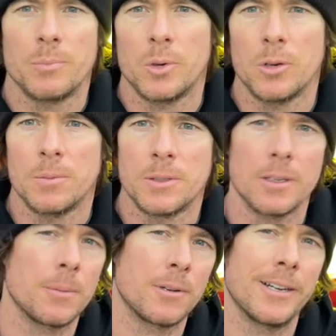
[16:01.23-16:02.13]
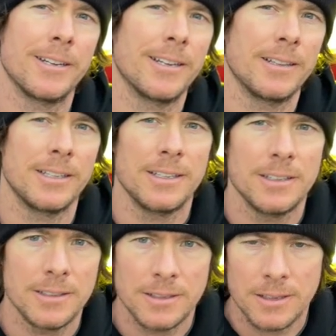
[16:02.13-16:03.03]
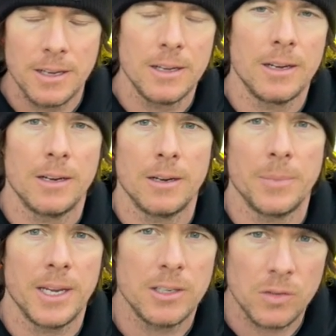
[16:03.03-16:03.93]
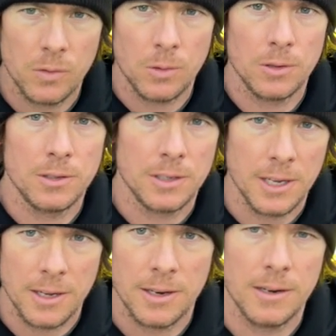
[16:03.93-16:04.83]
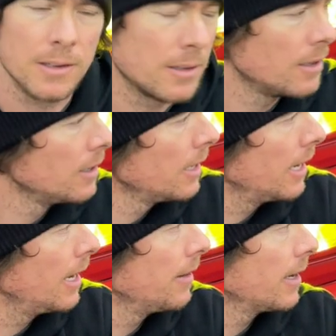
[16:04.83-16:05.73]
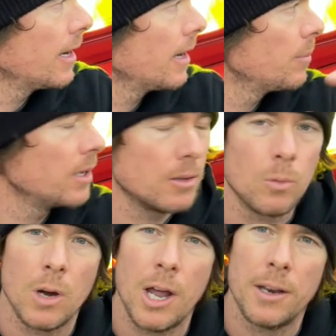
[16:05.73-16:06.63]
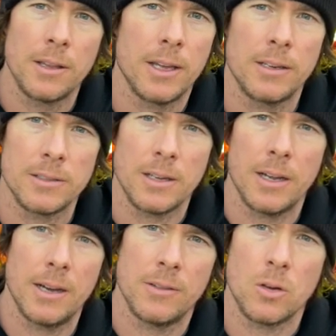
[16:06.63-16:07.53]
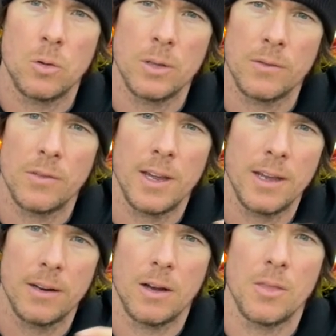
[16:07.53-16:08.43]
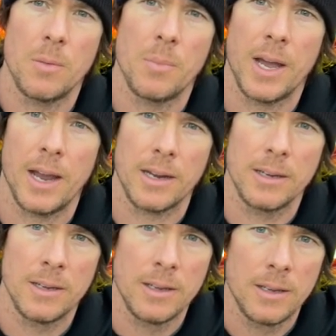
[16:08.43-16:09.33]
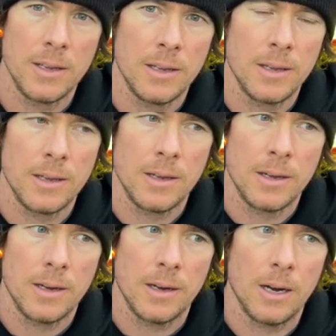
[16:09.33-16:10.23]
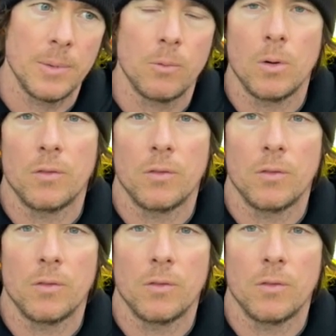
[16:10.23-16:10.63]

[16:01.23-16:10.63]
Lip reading: bulbs, upgrade to LEDs, H4s again. And they gotta be the one that does not have the cooling fan on the back. It won't